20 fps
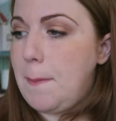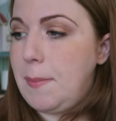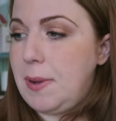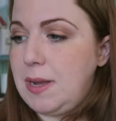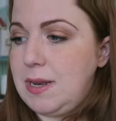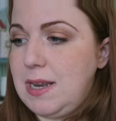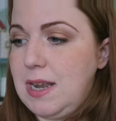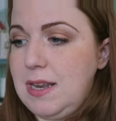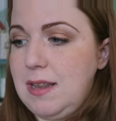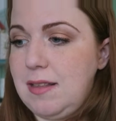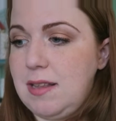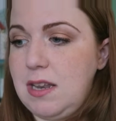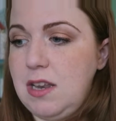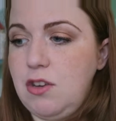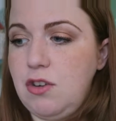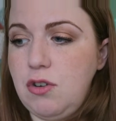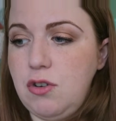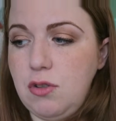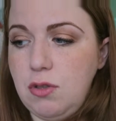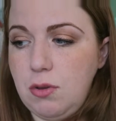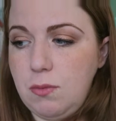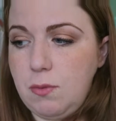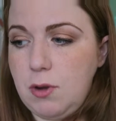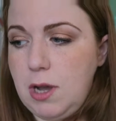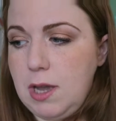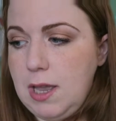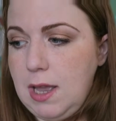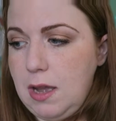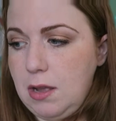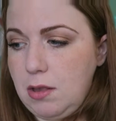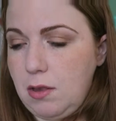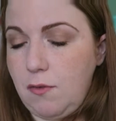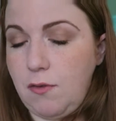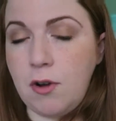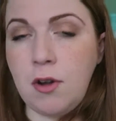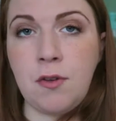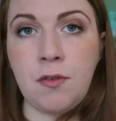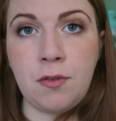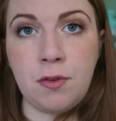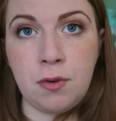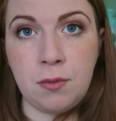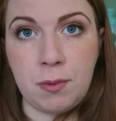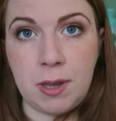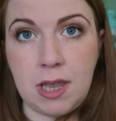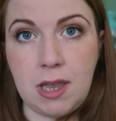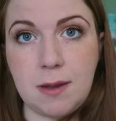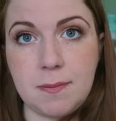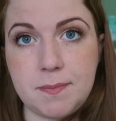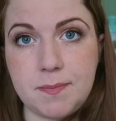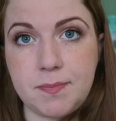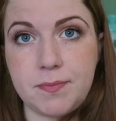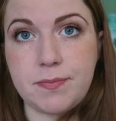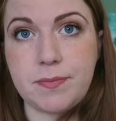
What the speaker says: But I decided to do the workouts for a full week,